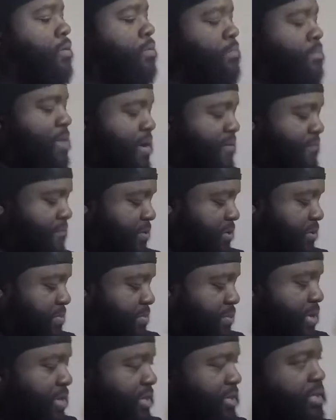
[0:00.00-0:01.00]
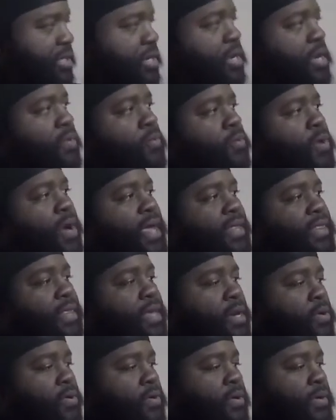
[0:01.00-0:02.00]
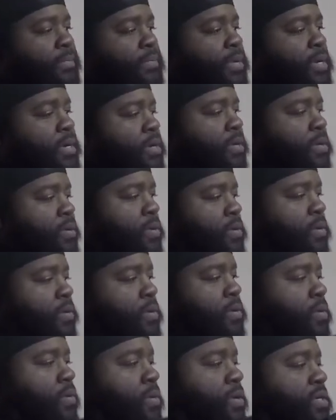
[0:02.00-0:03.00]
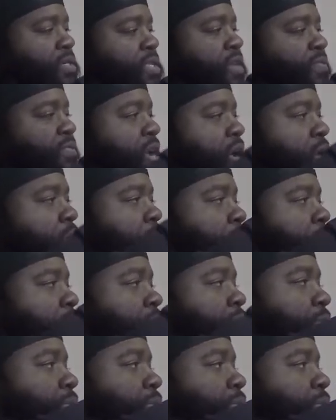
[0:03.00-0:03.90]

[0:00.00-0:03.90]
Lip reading: my first impression and what I think on them, on the stuff that I ordered.